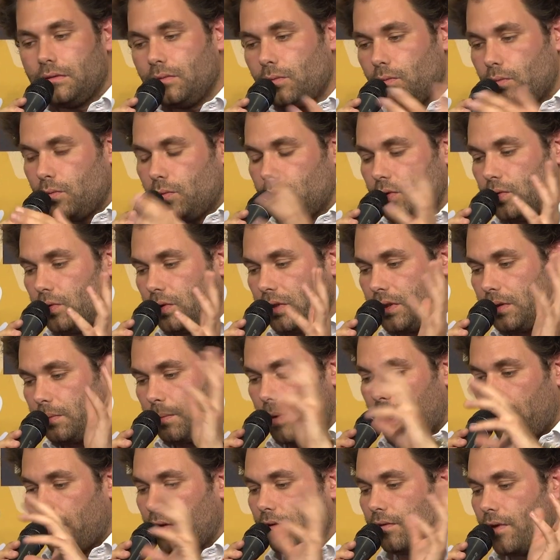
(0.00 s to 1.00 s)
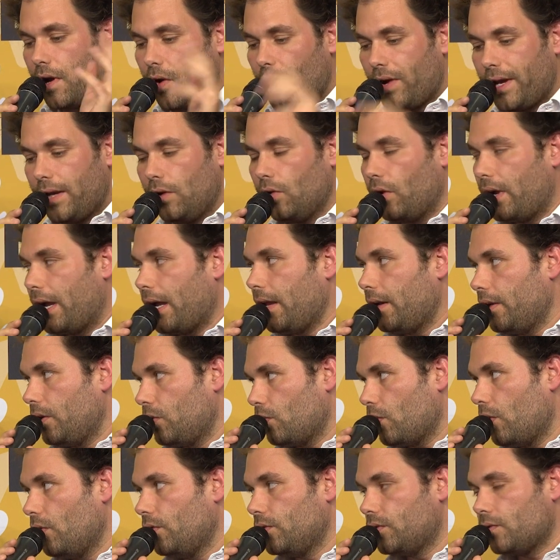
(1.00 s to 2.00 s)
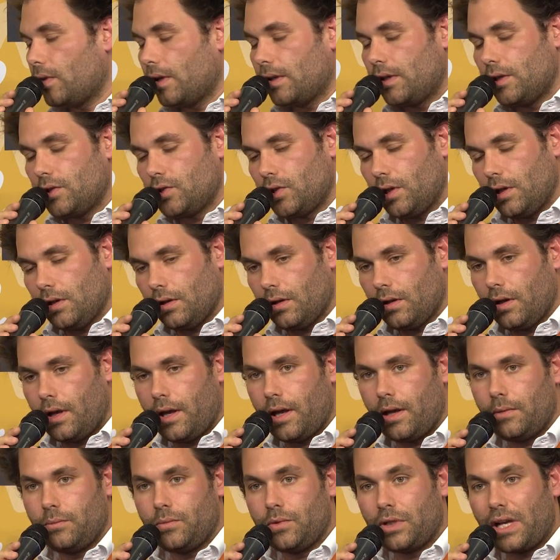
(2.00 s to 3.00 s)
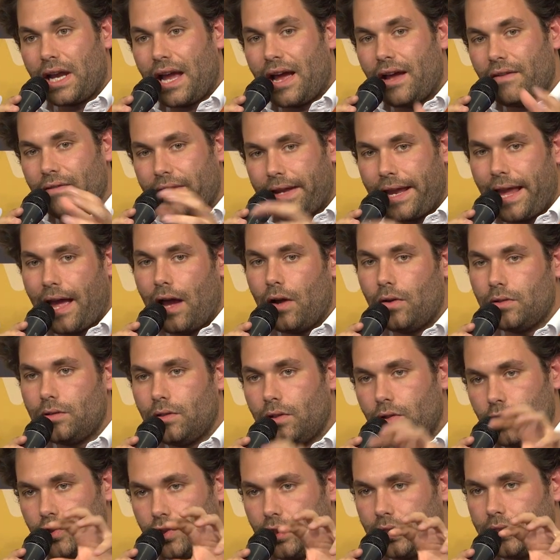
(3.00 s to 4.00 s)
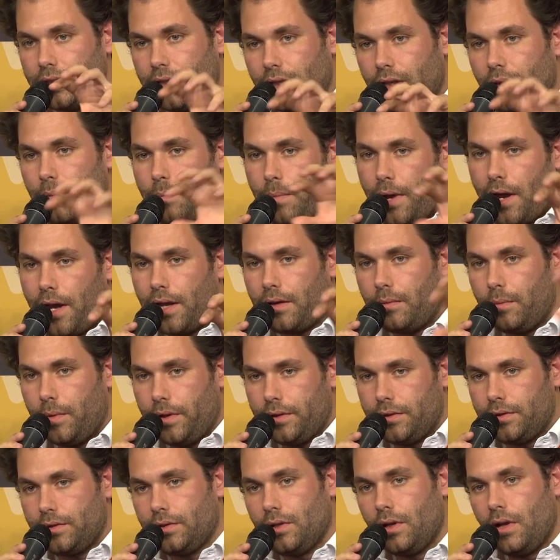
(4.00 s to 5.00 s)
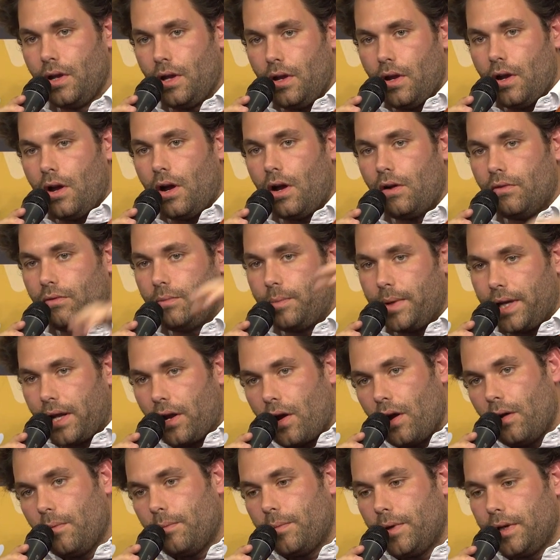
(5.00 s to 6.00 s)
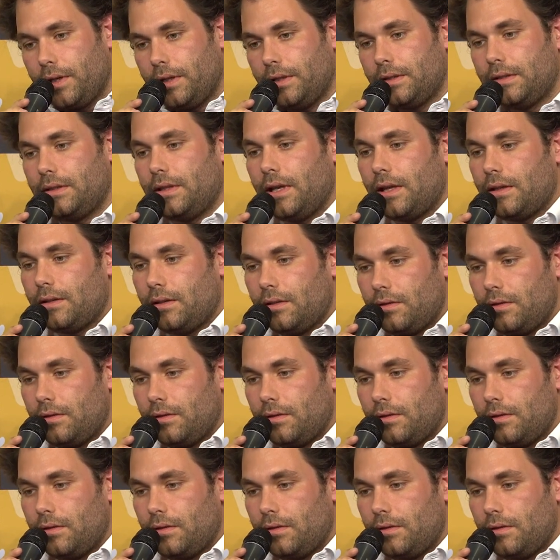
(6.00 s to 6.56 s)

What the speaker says: which is part of our inorganic growth strategy, carving out logistic departments of big companies that